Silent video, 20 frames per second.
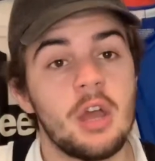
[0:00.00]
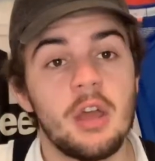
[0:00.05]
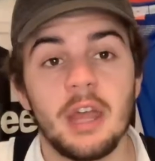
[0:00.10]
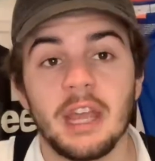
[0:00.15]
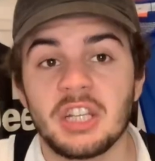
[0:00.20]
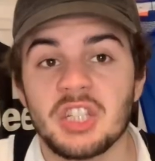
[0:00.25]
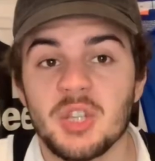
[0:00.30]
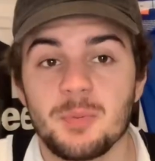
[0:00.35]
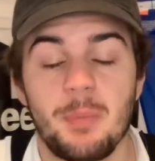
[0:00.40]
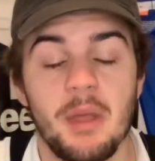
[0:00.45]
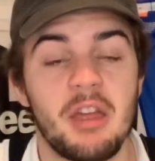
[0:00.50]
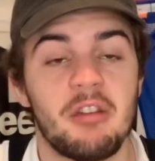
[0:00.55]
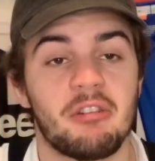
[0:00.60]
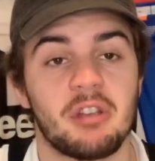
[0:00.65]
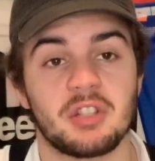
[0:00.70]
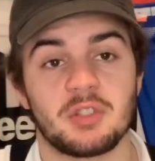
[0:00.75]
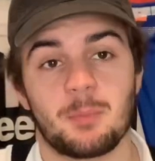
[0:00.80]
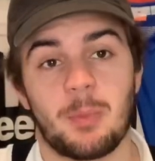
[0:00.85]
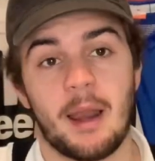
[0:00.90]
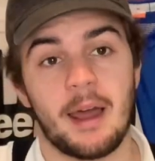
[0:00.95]

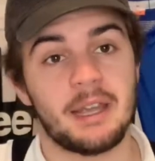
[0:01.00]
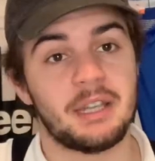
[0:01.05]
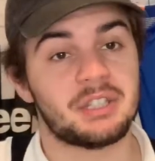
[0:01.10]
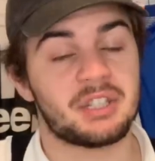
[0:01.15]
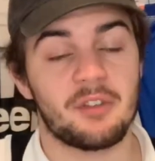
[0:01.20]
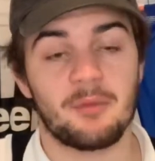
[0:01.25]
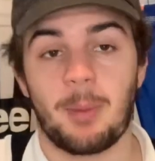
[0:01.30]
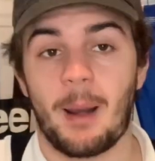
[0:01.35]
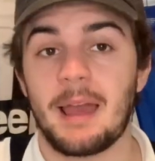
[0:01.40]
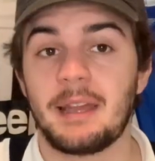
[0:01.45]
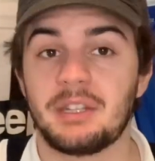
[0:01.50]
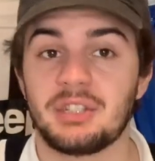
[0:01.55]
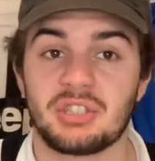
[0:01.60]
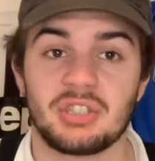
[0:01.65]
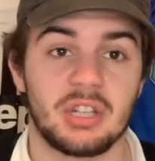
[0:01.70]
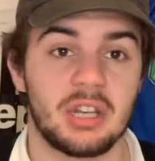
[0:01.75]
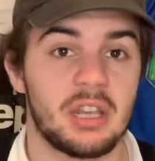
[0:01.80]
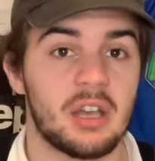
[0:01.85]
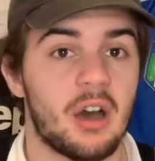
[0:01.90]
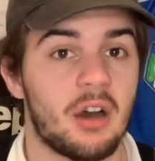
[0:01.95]
experienced players that played in
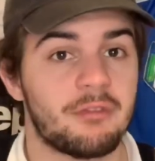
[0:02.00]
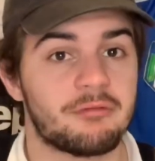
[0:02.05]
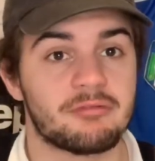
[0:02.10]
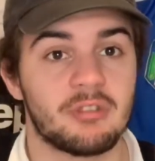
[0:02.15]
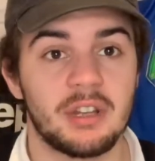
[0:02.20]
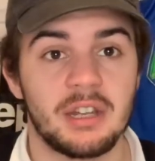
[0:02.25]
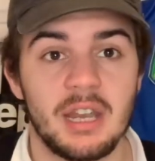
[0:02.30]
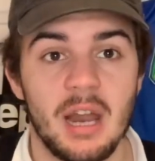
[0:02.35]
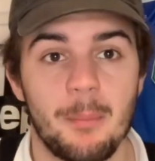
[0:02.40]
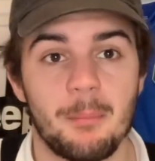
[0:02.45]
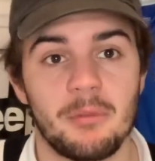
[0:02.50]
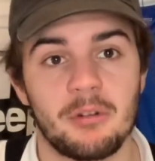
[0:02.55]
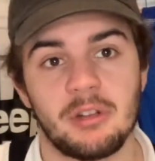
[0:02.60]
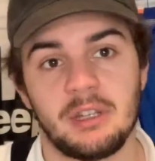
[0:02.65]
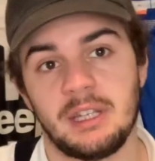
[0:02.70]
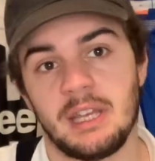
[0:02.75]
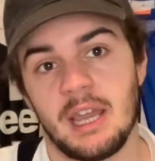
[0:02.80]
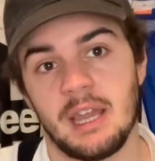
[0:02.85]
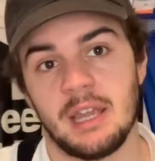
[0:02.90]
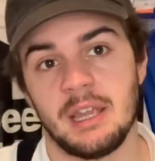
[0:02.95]
Serie A for a number of
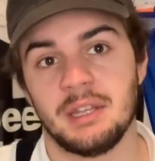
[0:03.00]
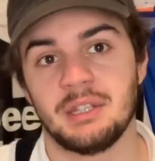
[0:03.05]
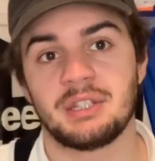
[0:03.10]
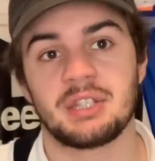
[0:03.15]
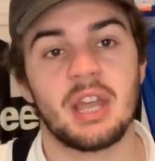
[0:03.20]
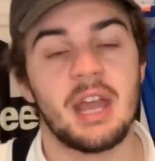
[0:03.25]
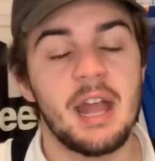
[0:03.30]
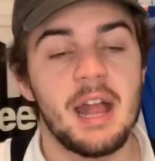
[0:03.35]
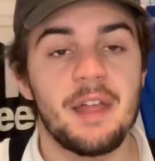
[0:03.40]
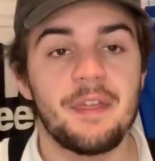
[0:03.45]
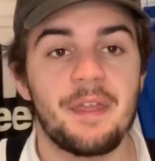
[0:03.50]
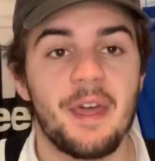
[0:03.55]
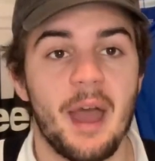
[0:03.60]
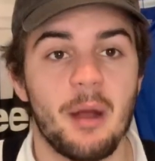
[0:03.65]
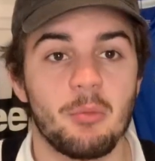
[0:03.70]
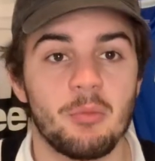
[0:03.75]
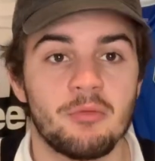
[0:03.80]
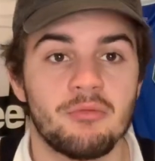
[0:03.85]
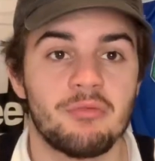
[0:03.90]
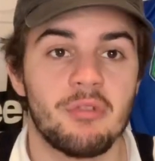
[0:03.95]
years that
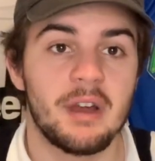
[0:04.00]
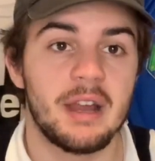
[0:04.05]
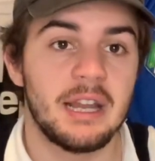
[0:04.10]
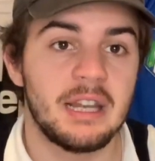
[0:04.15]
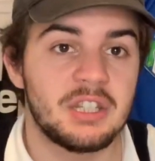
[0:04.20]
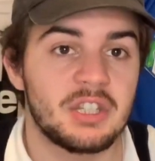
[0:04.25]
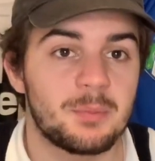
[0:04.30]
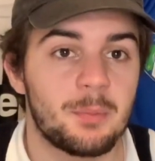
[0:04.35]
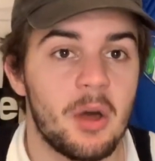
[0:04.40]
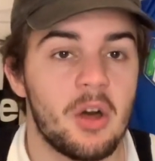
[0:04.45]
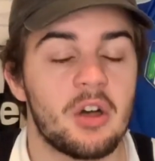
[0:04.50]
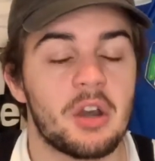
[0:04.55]
would really spur